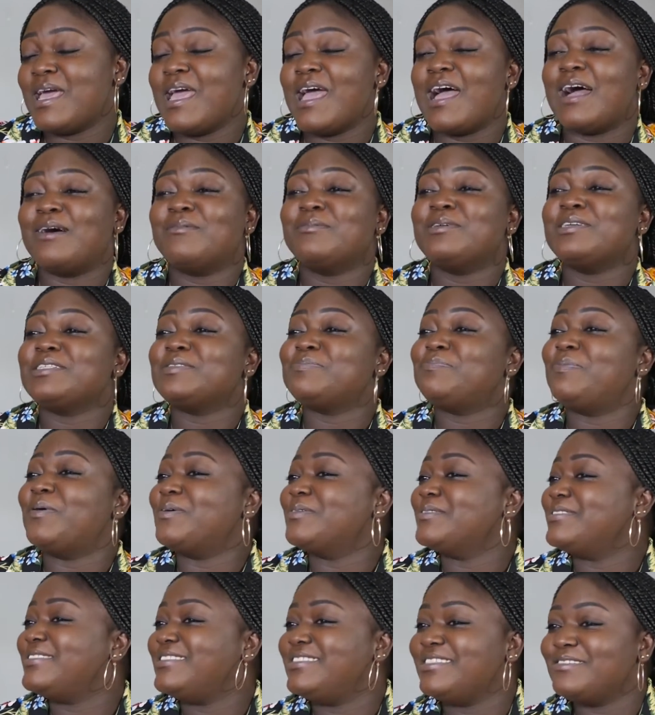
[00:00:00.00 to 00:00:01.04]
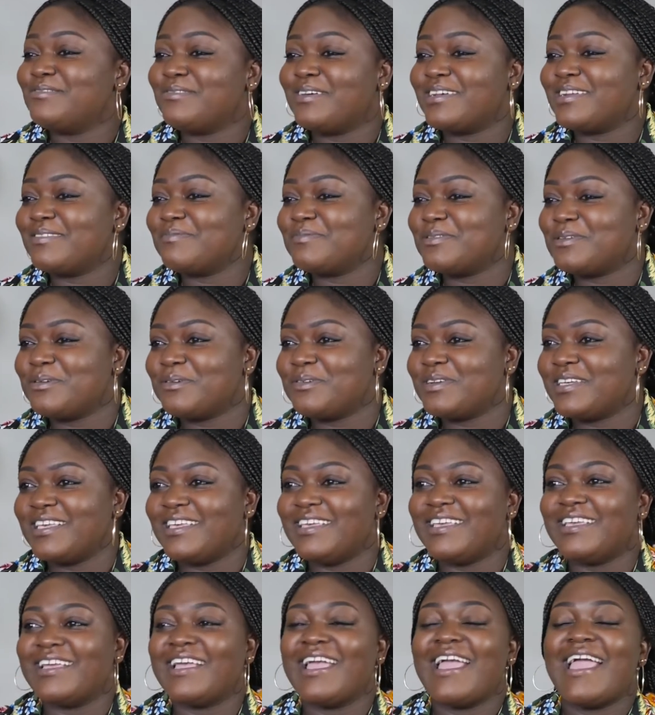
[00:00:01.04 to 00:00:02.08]
I'm always posting what I'm
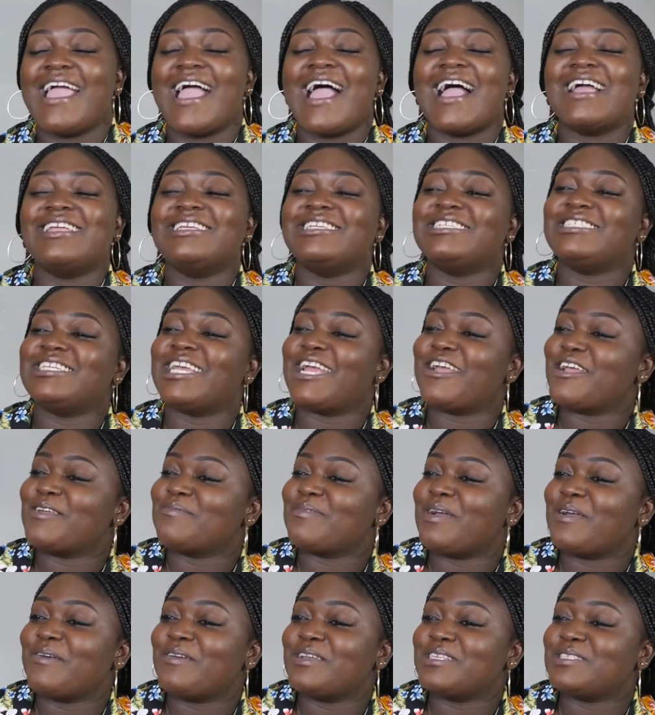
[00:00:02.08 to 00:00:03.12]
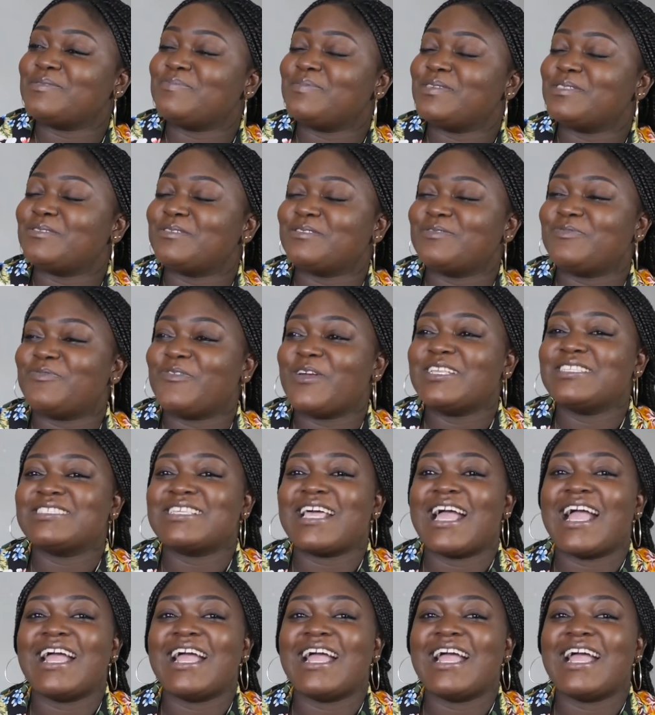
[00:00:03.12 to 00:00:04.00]
cooking and sharing my recipes with friends,